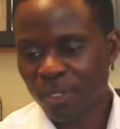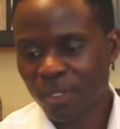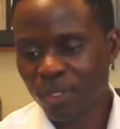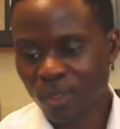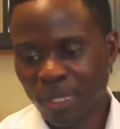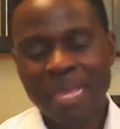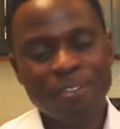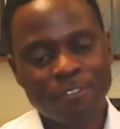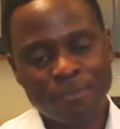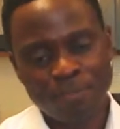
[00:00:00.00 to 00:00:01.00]
your
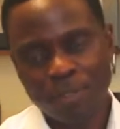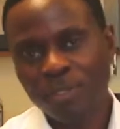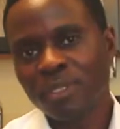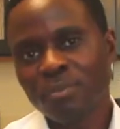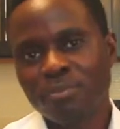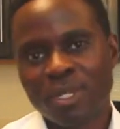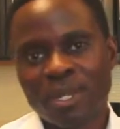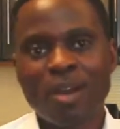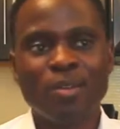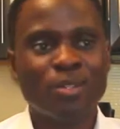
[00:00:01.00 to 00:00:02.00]
life, purely
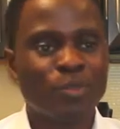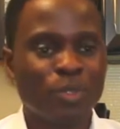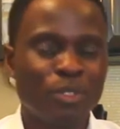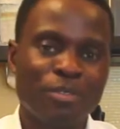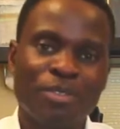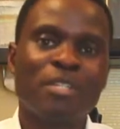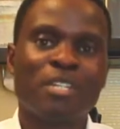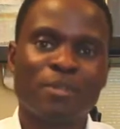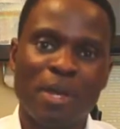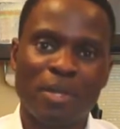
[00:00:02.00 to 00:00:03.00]
because when you
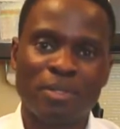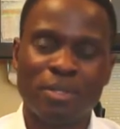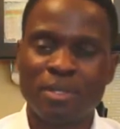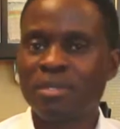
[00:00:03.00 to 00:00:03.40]
think about it,